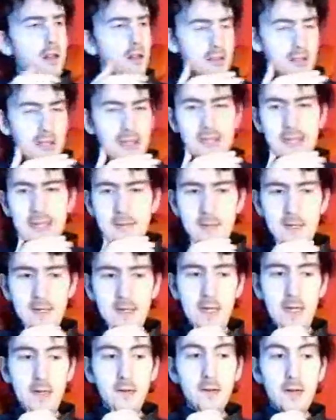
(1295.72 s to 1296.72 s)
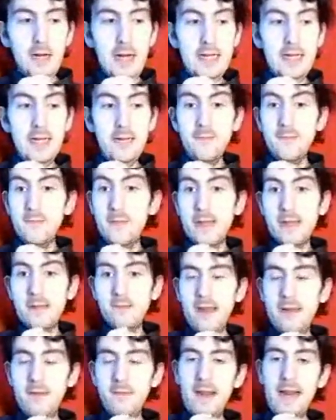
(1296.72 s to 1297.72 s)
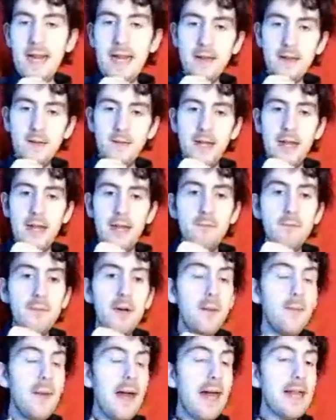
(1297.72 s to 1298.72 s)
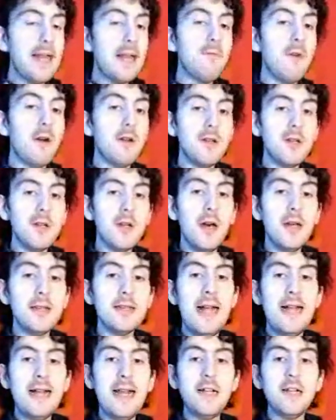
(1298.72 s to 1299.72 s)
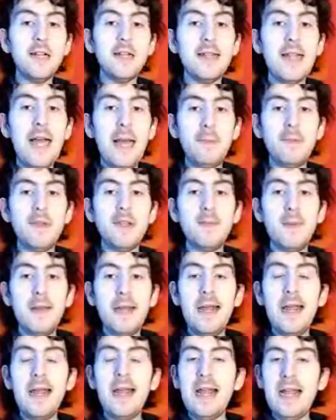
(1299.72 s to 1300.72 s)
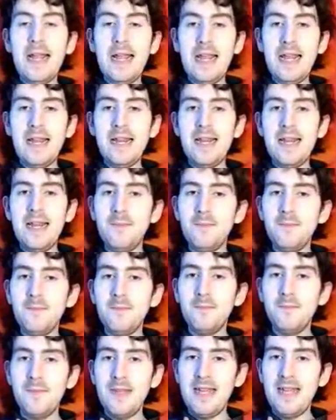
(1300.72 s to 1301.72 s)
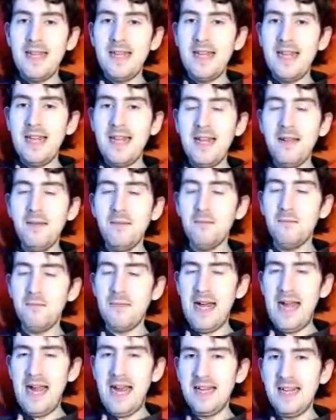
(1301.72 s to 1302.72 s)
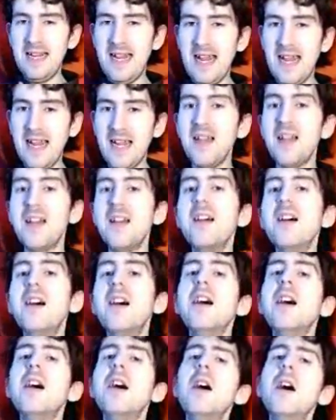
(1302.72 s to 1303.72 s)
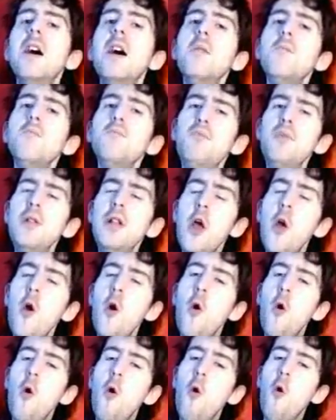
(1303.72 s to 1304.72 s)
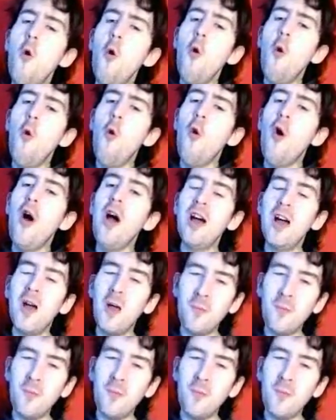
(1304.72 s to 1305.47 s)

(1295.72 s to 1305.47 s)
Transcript: Because I didn't have a clue. I didn't even think any of them knew. But apparently one does. And it just happens to be eeny, meeny, miny, blue.